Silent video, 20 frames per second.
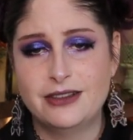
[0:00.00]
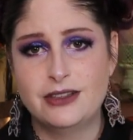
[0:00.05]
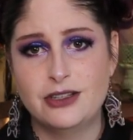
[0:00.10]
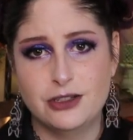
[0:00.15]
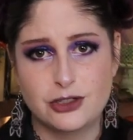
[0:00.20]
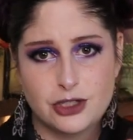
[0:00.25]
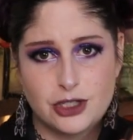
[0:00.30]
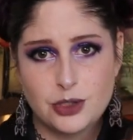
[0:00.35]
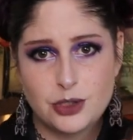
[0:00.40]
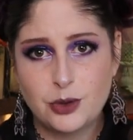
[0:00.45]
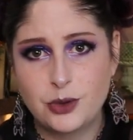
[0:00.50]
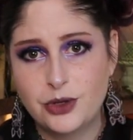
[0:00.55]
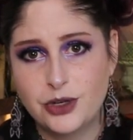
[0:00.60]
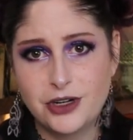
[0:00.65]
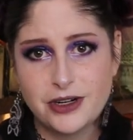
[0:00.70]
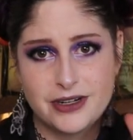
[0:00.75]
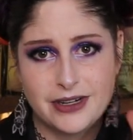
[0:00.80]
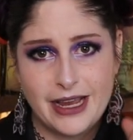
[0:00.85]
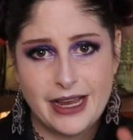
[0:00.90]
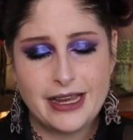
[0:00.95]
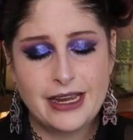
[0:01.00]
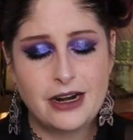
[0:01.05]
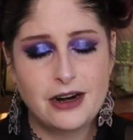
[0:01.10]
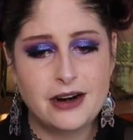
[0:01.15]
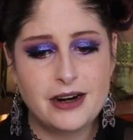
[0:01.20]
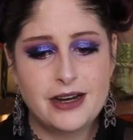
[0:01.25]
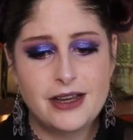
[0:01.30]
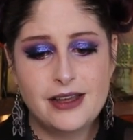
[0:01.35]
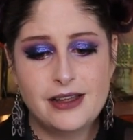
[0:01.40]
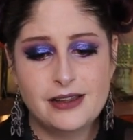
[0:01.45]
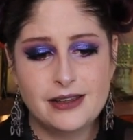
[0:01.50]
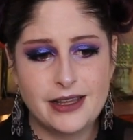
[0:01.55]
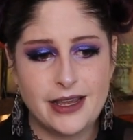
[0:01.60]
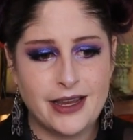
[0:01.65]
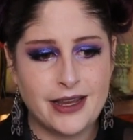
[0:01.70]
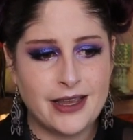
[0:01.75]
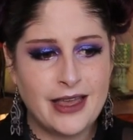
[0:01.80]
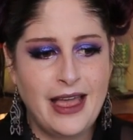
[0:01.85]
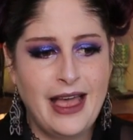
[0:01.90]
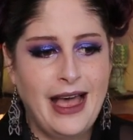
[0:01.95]
to the shoulder neck area,
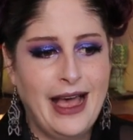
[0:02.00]
like